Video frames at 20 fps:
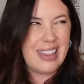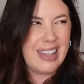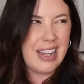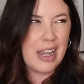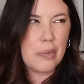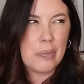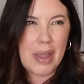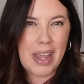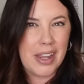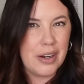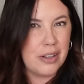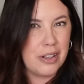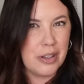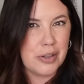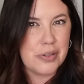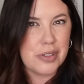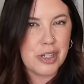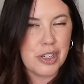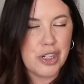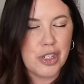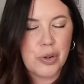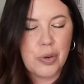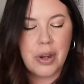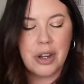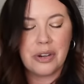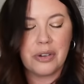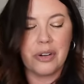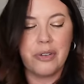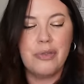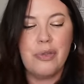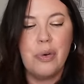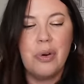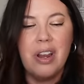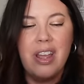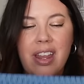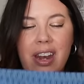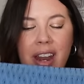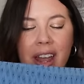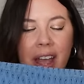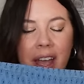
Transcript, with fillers: think I paid close to two hundred dollars for it,